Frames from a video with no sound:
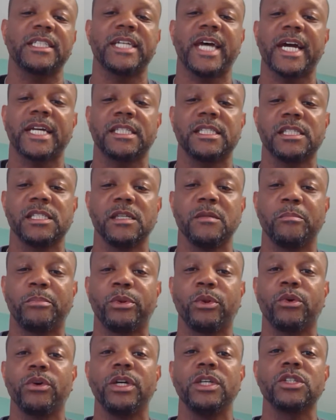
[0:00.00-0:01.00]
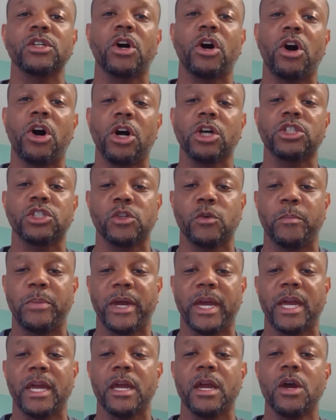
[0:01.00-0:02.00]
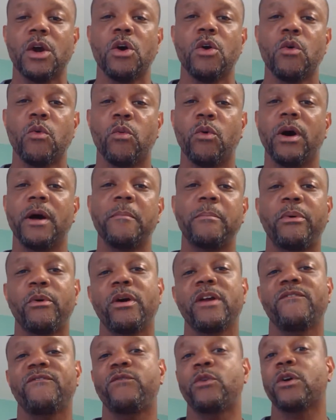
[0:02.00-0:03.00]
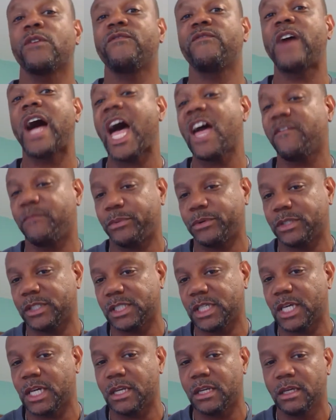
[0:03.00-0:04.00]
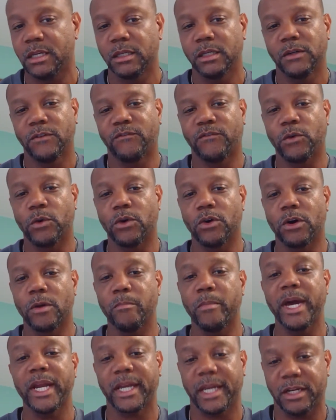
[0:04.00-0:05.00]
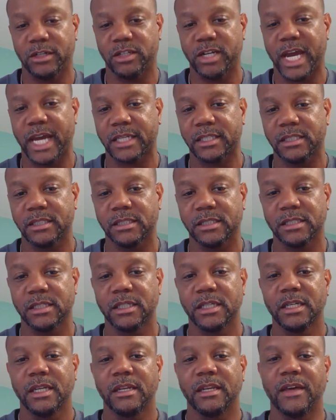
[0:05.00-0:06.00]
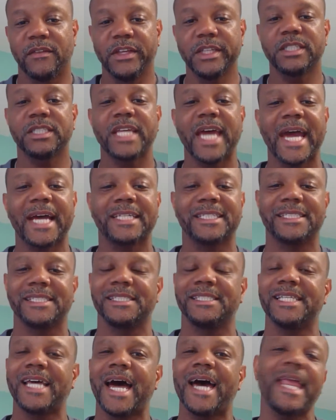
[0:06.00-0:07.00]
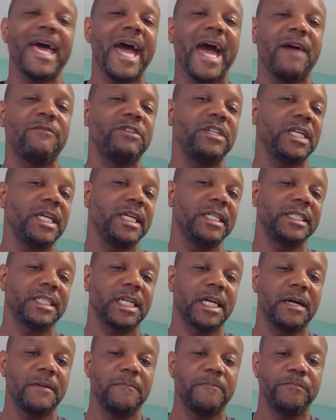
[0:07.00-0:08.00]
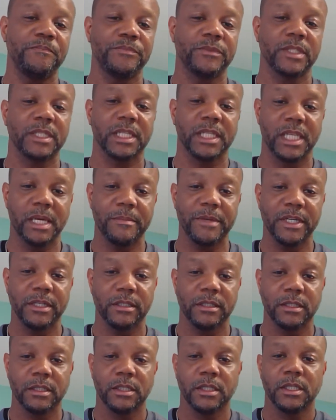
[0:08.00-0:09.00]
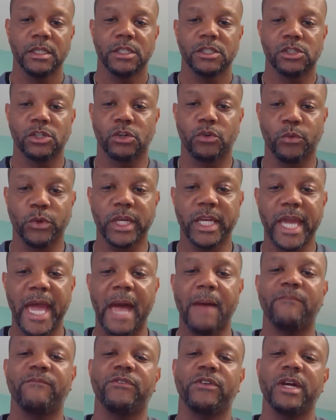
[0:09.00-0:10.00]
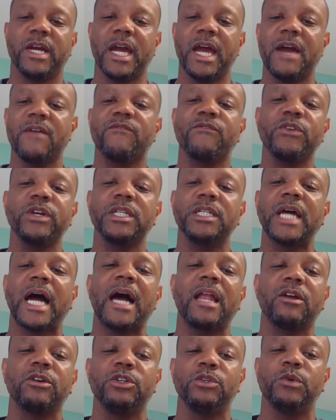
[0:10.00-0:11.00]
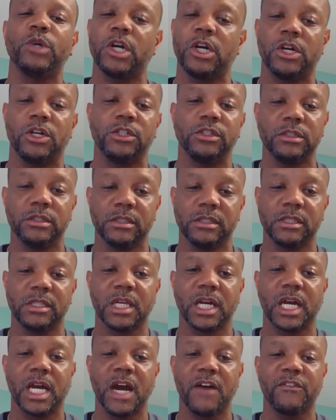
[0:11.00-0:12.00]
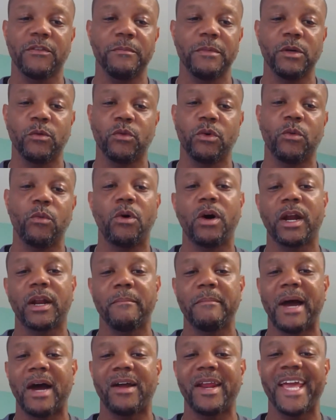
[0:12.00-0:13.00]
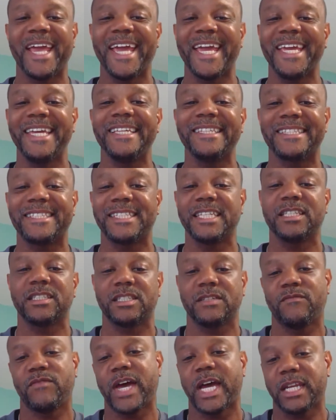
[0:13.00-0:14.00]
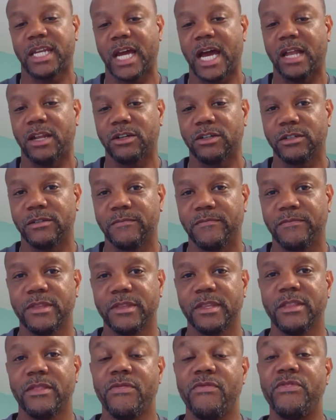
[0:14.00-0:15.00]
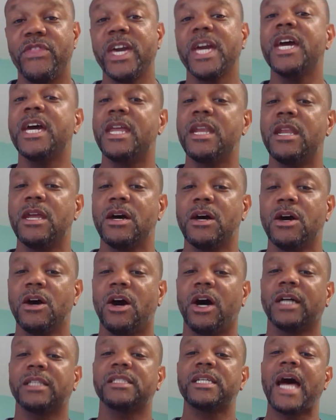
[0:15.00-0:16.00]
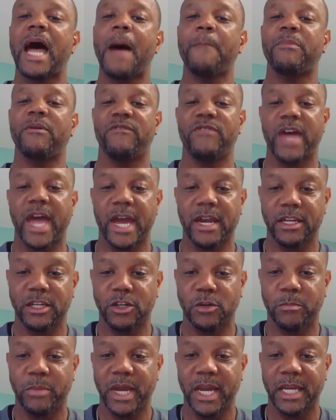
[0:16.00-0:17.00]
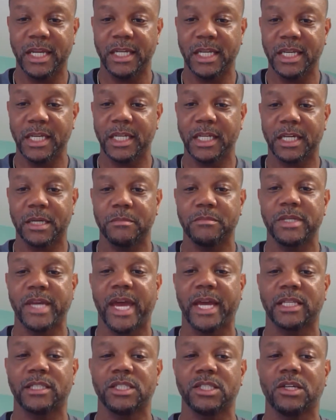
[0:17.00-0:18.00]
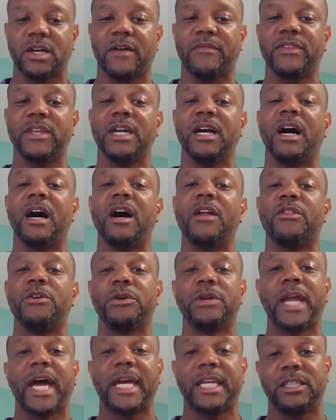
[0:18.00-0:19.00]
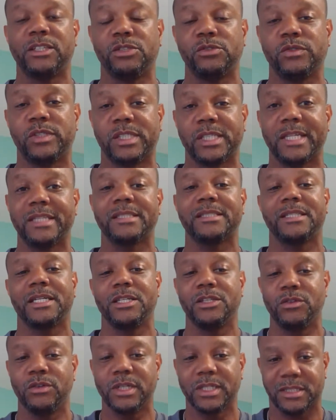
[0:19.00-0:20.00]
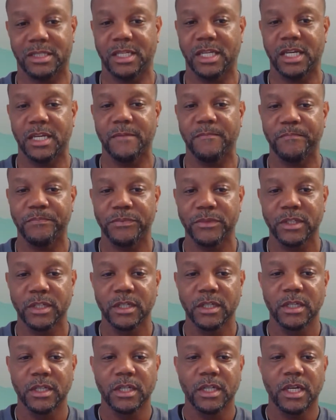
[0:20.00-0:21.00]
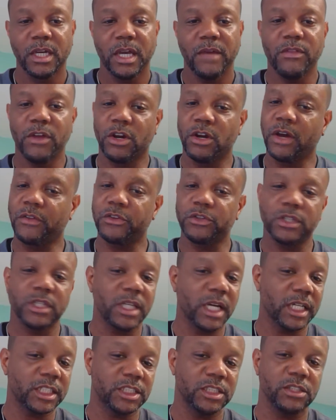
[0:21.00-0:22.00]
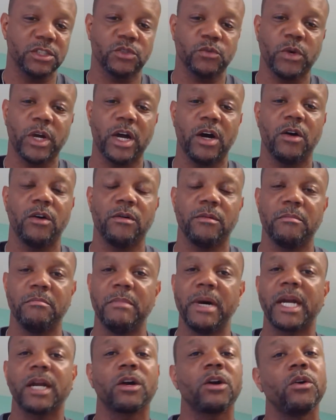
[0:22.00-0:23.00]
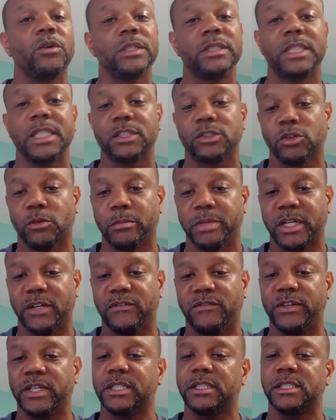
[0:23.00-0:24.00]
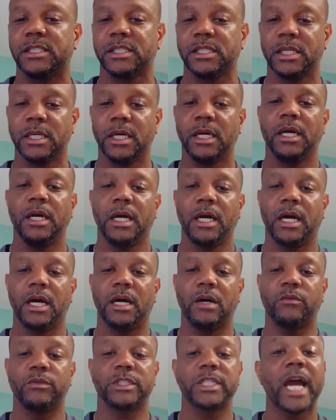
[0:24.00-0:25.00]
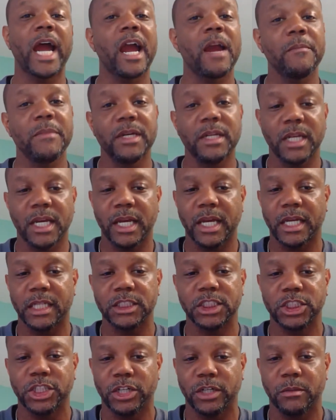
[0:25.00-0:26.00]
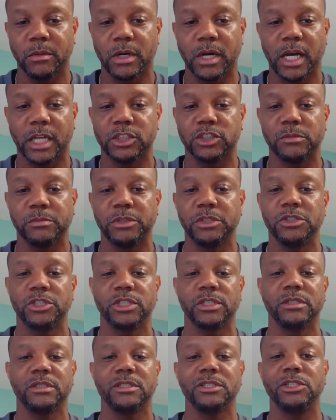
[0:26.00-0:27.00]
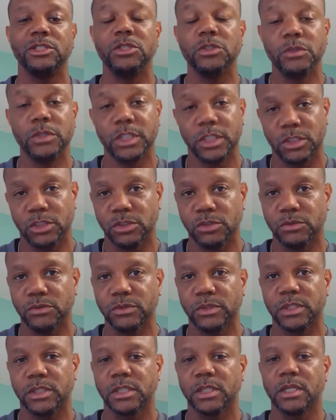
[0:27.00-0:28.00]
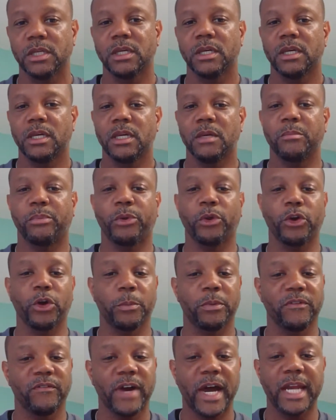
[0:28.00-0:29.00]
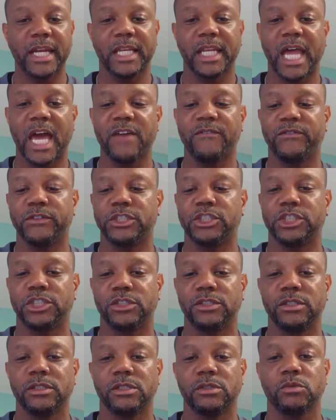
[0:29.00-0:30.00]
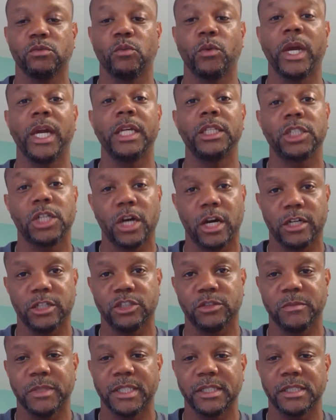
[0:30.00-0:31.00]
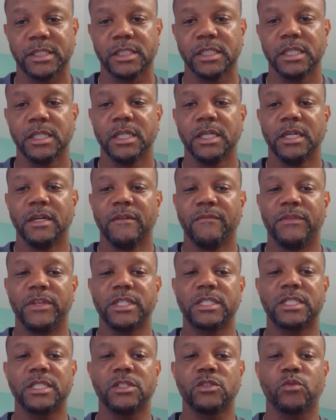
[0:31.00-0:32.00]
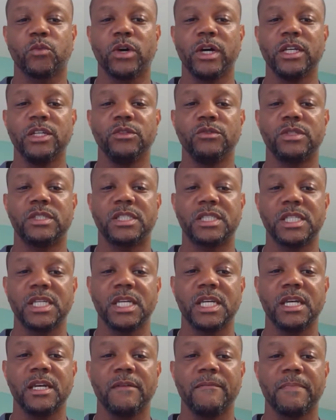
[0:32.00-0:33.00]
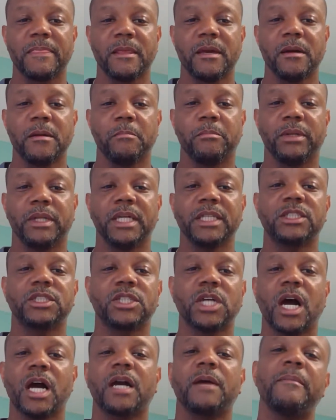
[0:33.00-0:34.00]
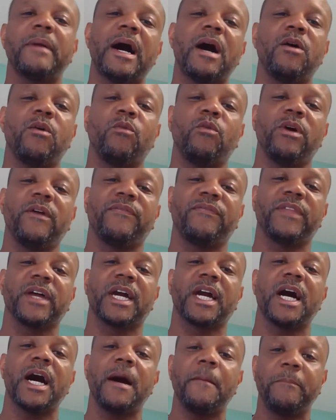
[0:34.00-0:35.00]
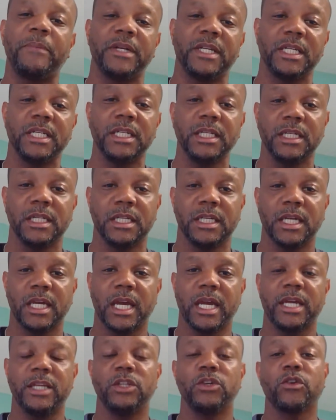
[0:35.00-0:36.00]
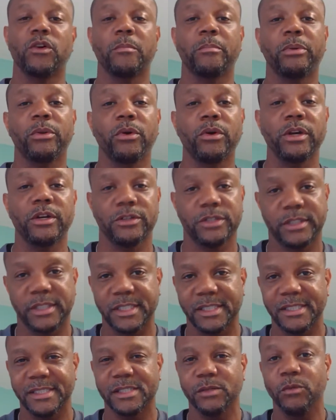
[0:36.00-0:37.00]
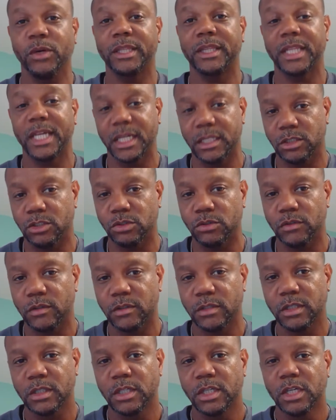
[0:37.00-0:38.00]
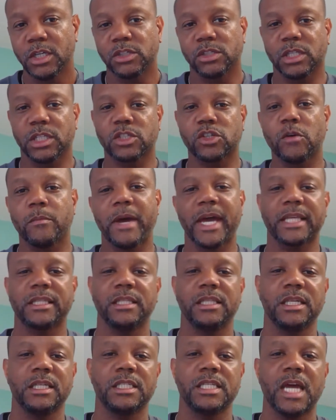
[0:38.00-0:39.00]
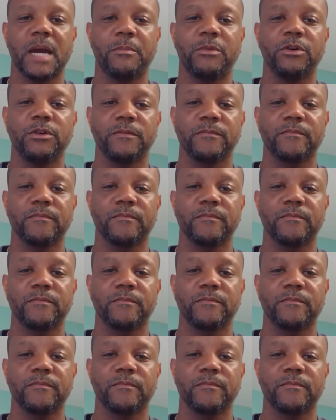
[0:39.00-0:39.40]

taxes, employees also pay 1.45% for Medicare taxes. Now, this tax does not have an income limit. So to recap, for every dollar you earn, the government will want about 8 cents of that dollar. Then on top of that, you're paying income taxes on the other 92 cents that you get to keep. There are other deductions as well: medical and dental benefits, retirement and charitable contributions, union dues, employer provided life insurance, wage garnishments. This is what you see, but let's talk about what the company and your employer sees and what they do. So let's go back to the example.